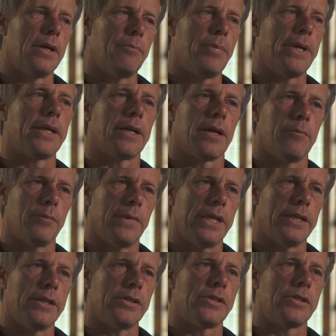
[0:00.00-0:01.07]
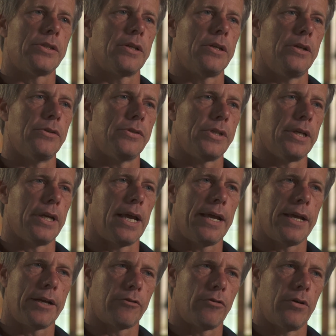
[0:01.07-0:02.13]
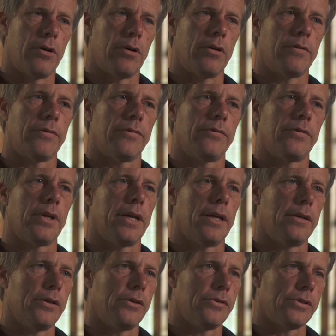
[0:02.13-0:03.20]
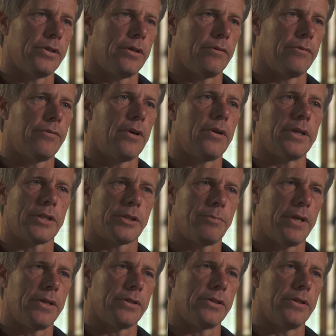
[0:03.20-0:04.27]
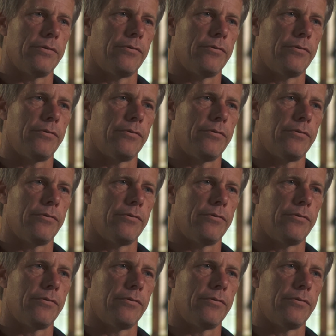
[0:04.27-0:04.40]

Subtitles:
big companies using aircraft and using very expensive